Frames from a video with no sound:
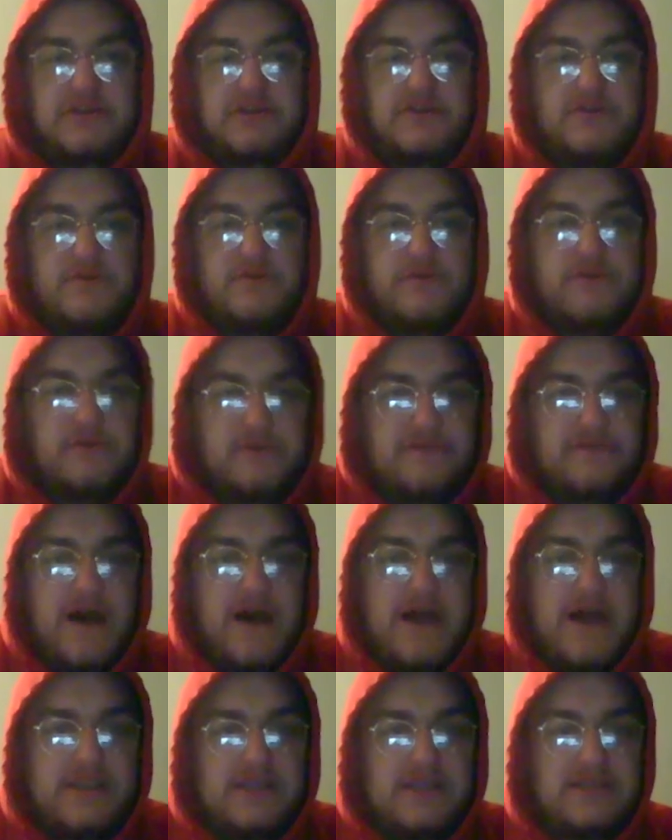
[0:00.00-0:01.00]
couldn't really
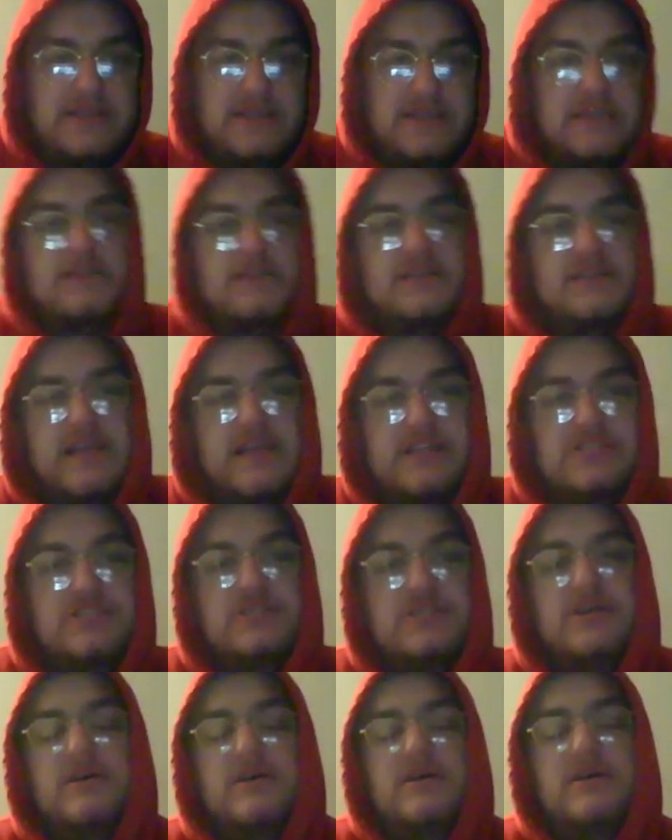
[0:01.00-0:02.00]
find anything at the
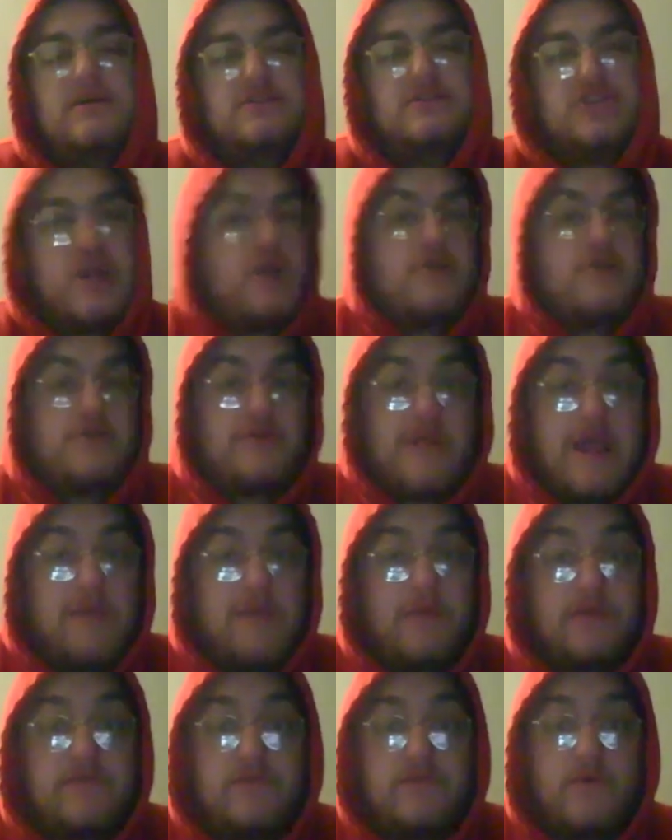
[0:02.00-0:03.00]
dish. Jarren
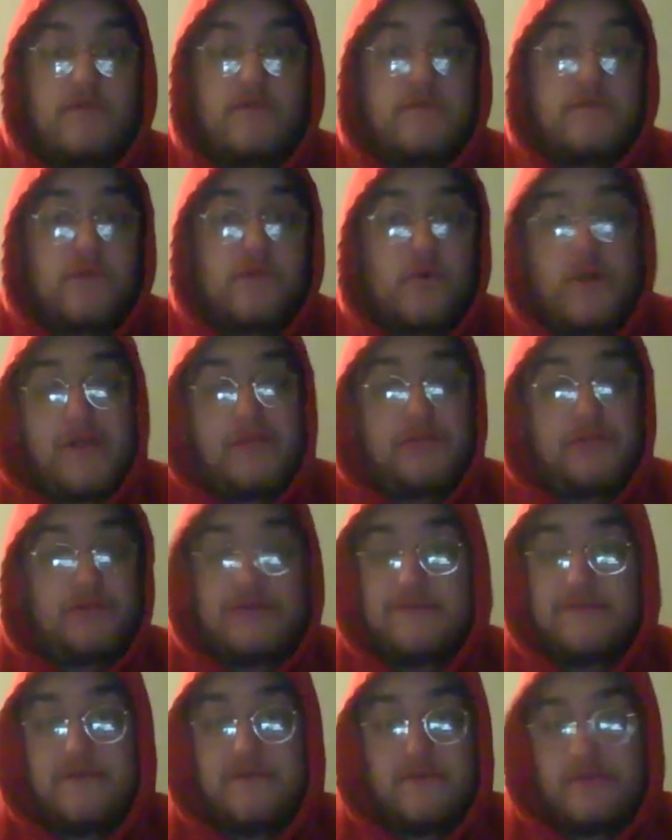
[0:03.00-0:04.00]
Duran went 4 for 4 and
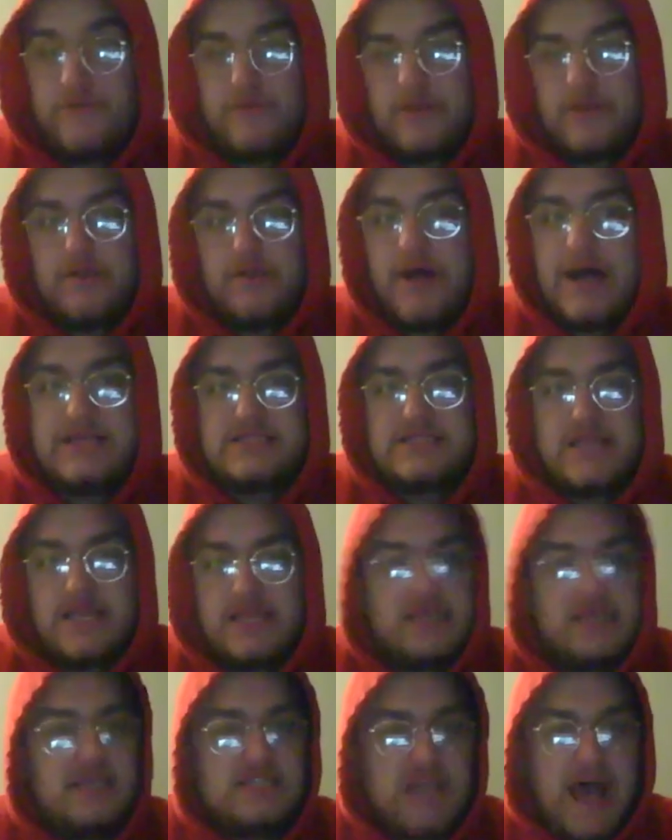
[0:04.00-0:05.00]
3 for 3 last
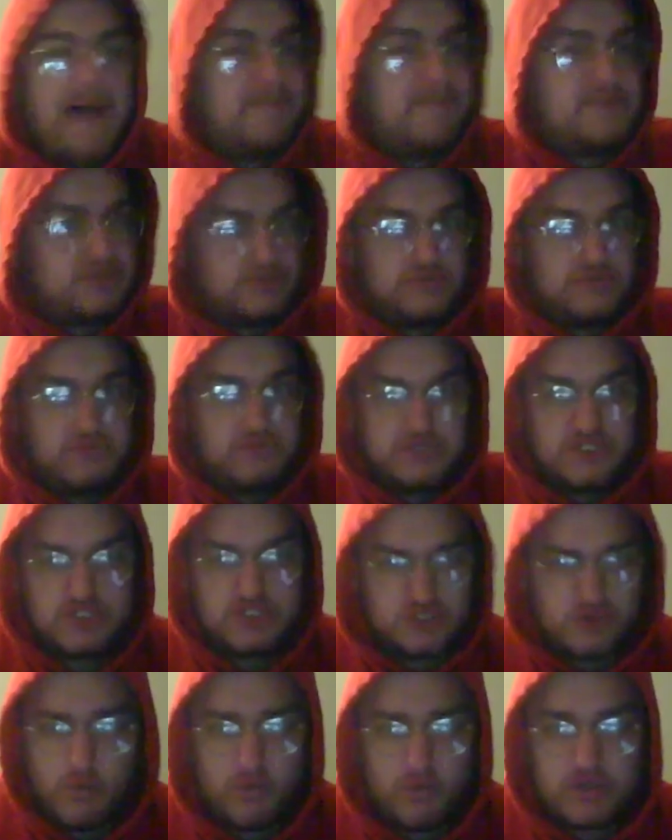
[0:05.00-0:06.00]
night. He's absolutely
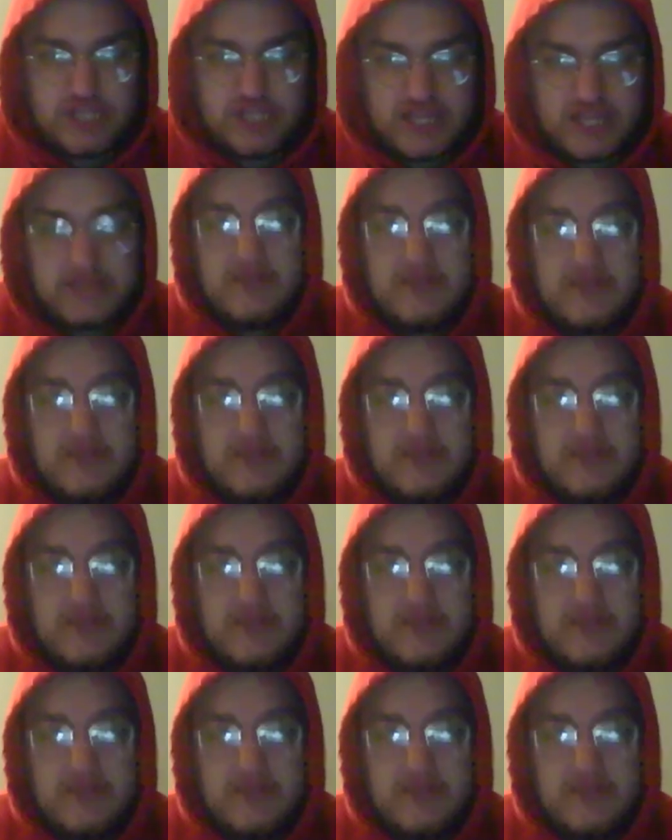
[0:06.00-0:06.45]
scorching.